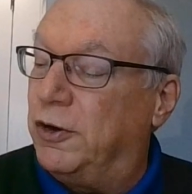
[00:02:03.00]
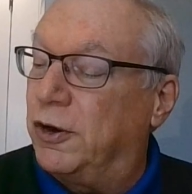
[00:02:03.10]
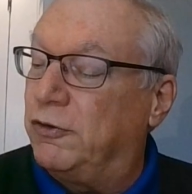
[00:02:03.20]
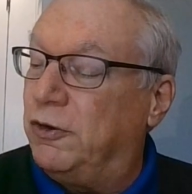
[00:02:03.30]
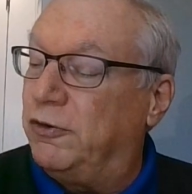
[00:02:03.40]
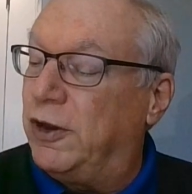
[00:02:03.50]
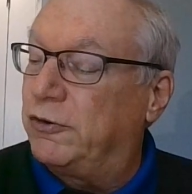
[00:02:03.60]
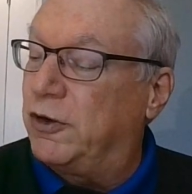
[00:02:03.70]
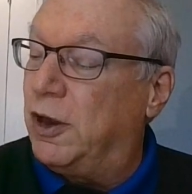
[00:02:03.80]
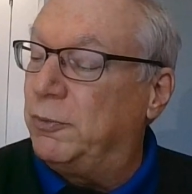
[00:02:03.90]
Deduction and
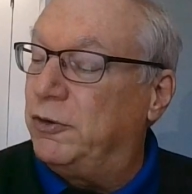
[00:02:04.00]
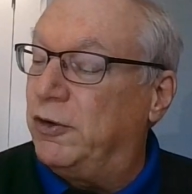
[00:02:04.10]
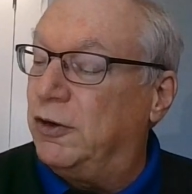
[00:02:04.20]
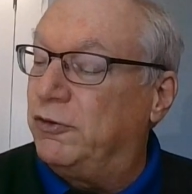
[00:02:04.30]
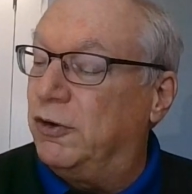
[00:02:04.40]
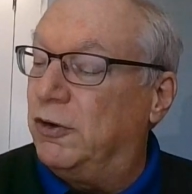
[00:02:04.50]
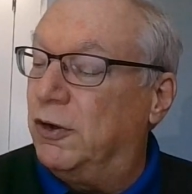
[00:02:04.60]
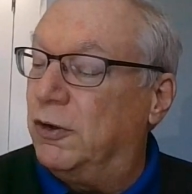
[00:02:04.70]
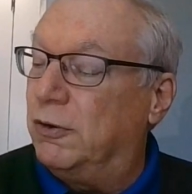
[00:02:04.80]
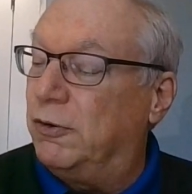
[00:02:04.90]
Tax Computation,
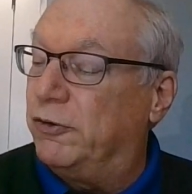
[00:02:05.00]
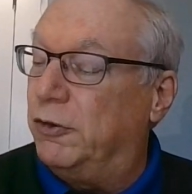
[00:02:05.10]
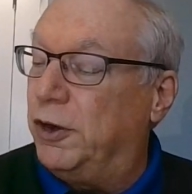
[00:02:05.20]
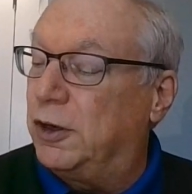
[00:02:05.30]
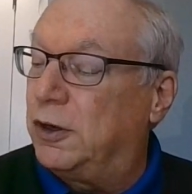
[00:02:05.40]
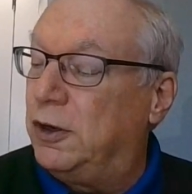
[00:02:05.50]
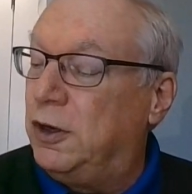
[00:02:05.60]
there is a link